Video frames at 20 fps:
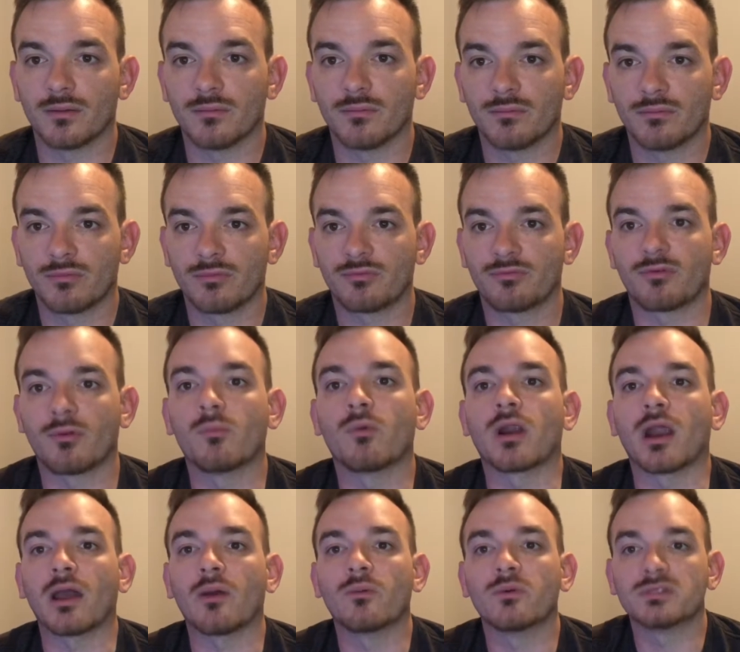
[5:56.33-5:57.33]
from what
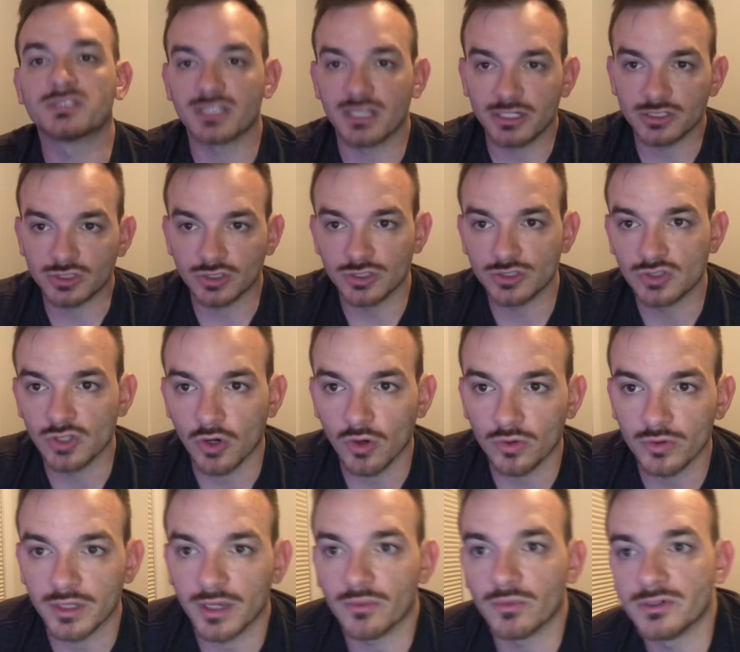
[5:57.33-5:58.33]
I was initially
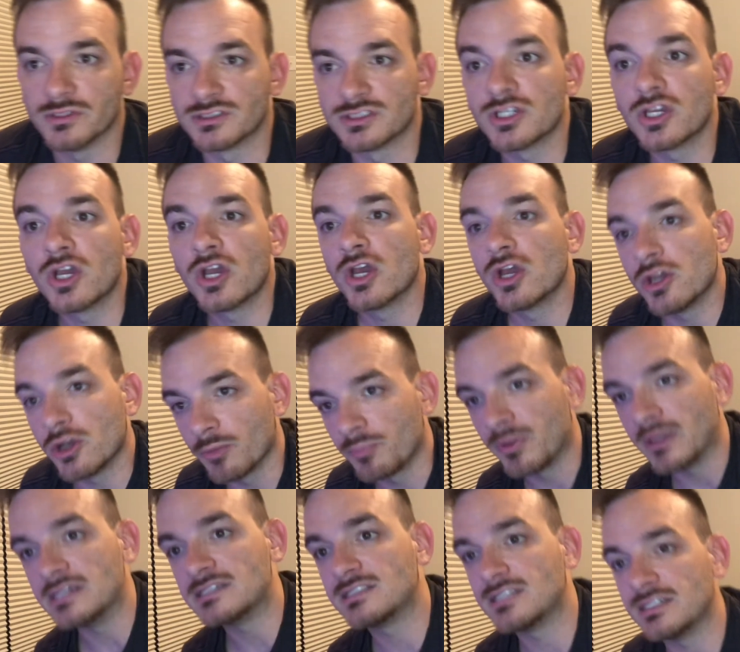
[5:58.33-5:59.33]
told, it was your
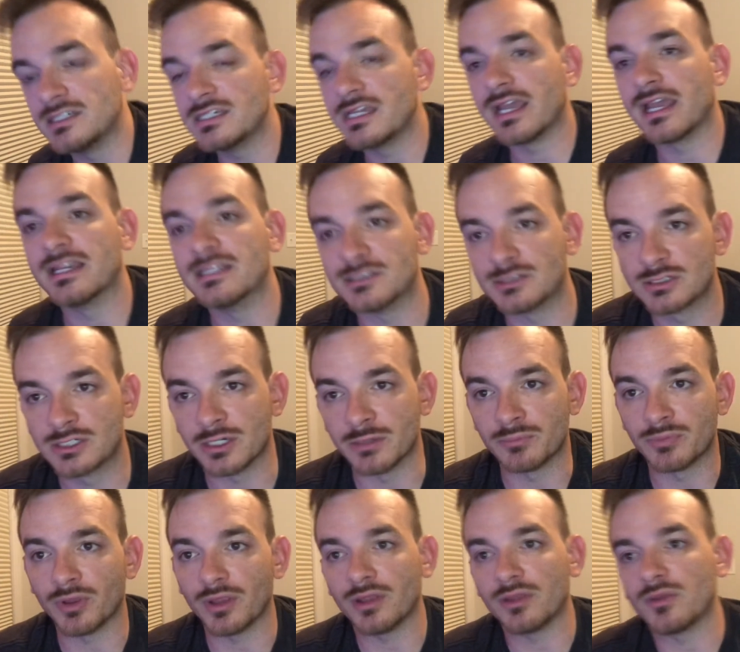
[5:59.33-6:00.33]
PC is
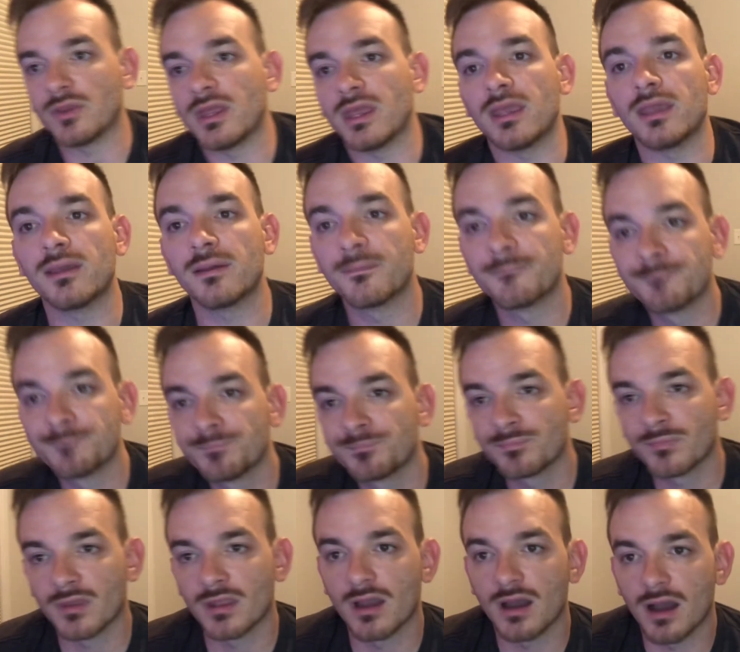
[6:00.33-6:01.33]
completely
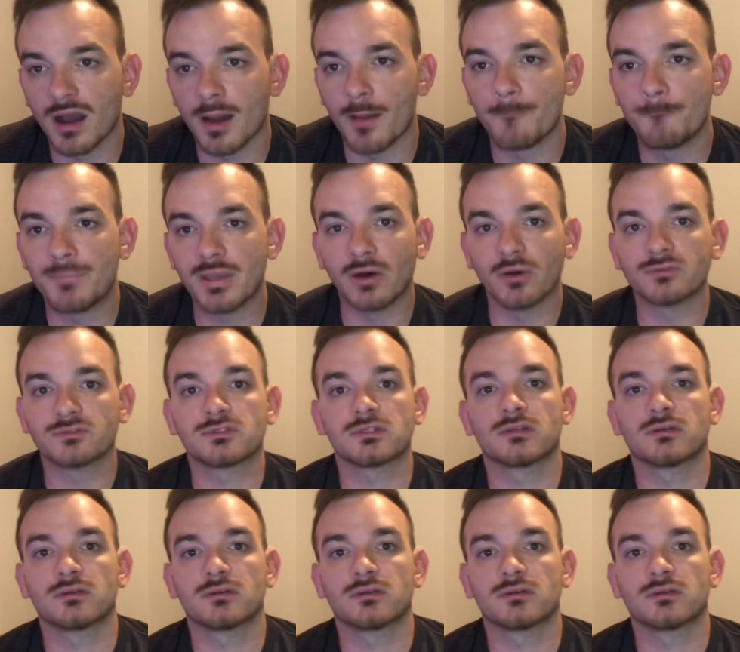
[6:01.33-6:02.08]
built